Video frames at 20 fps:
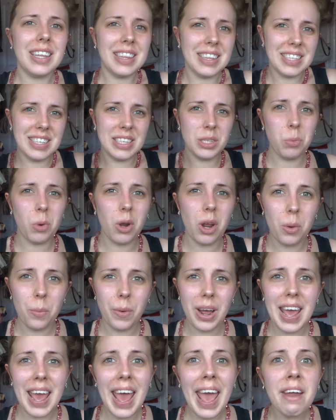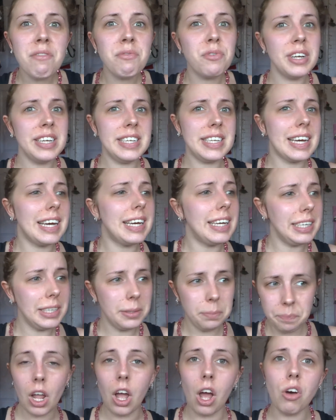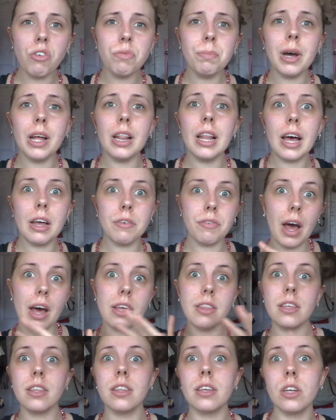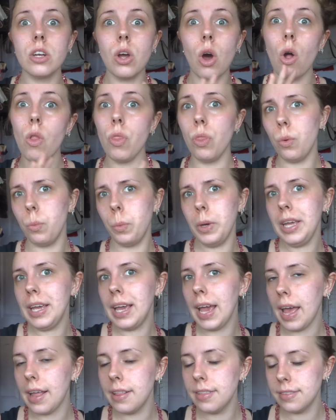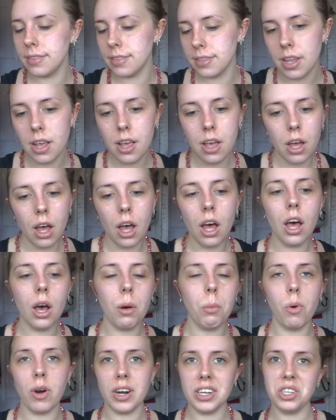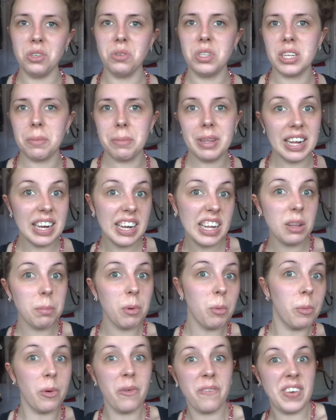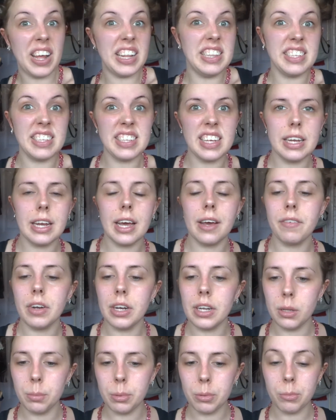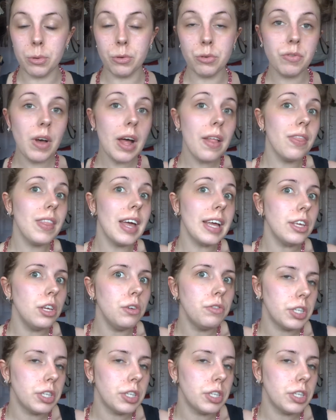This is what I wear every day of my life, other than on the weekends, where I do something a little bit more fancy and have a little bit more fun that you've